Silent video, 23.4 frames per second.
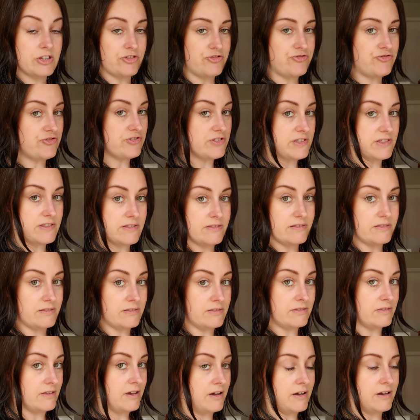is just
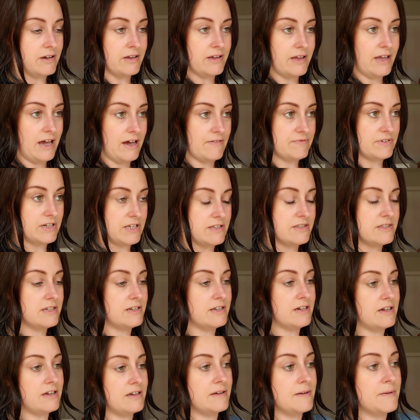not having it
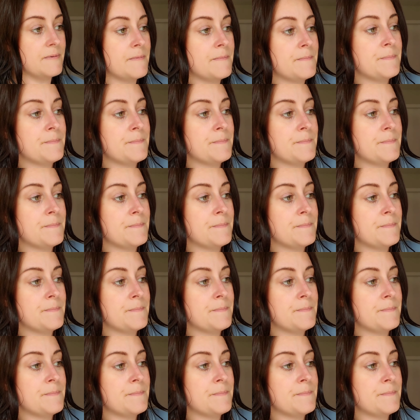today.